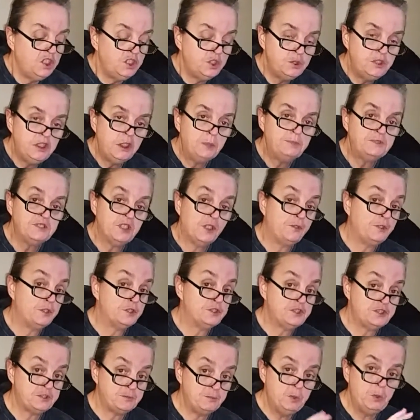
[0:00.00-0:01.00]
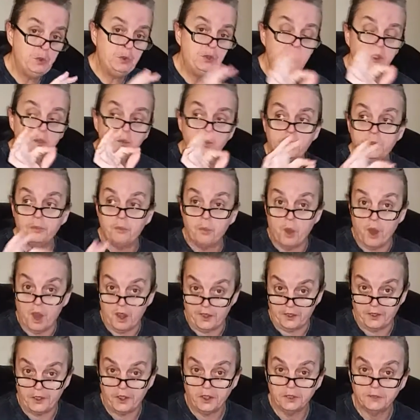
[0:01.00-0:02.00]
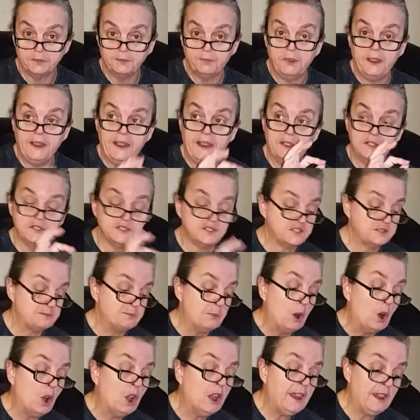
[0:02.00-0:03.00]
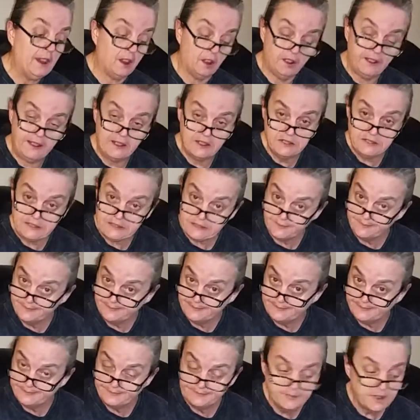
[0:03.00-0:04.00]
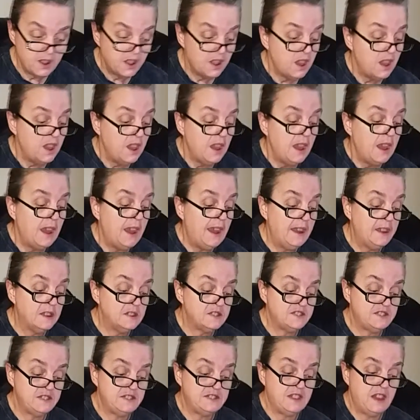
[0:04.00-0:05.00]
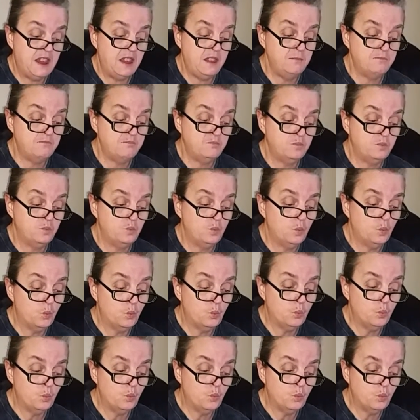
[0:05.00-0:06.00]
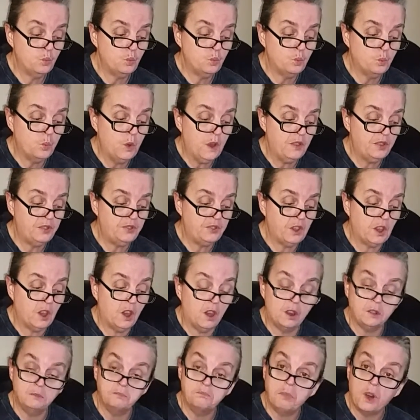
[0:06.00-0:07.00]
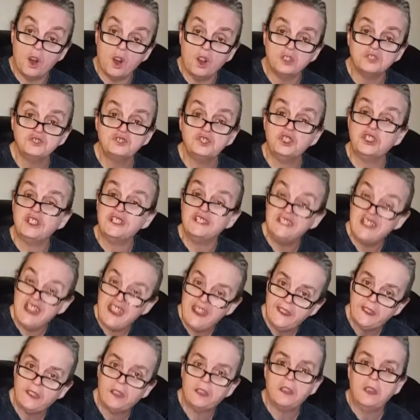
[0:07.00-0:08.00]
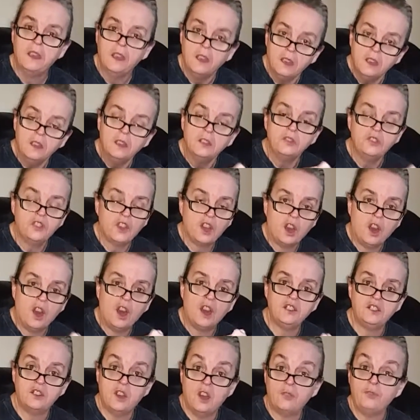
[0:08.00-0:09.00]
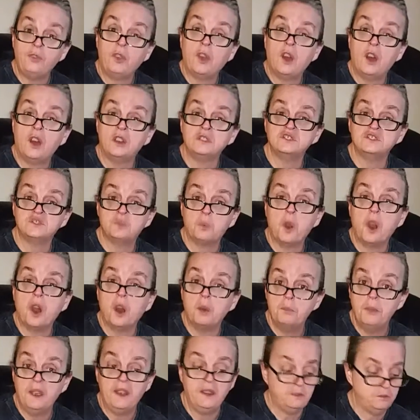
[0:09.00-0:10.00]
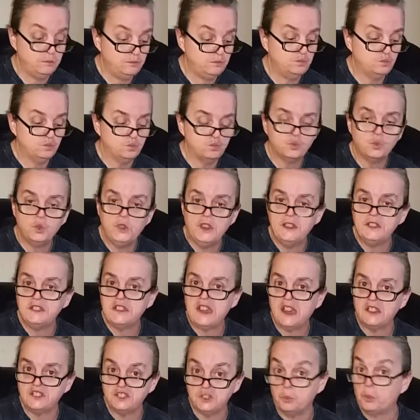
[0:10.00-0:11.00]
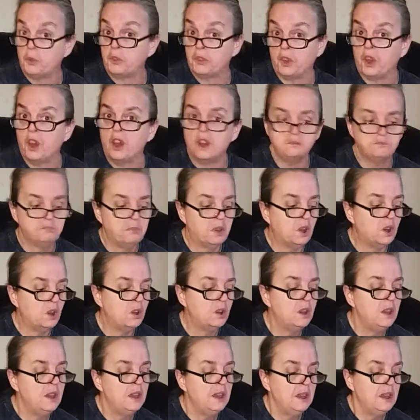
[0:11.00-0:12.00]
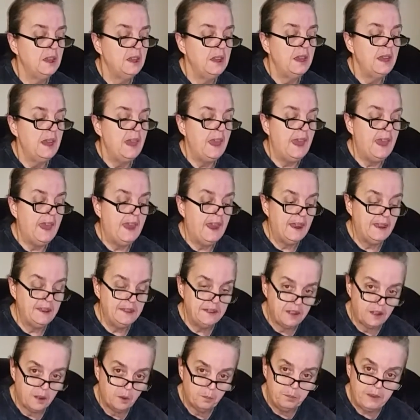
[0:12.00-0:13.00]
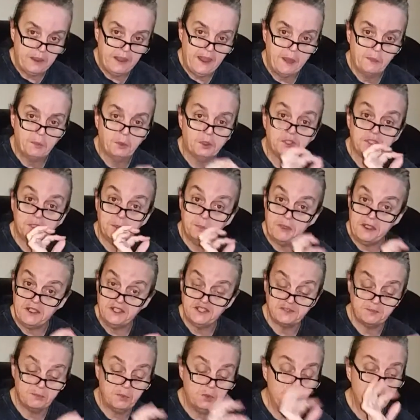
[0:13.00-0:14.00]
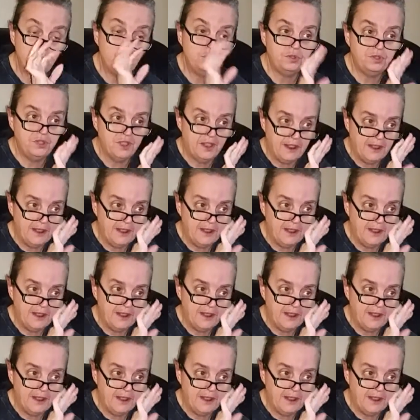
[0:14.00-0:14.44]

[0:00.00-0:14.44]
Q-tips are for smoothing with water in small areas, and it's the same with the cotton balls. You can take the cotton off the cotton swab and reattach it with a cotton ball, and it'll be able to be smoothed,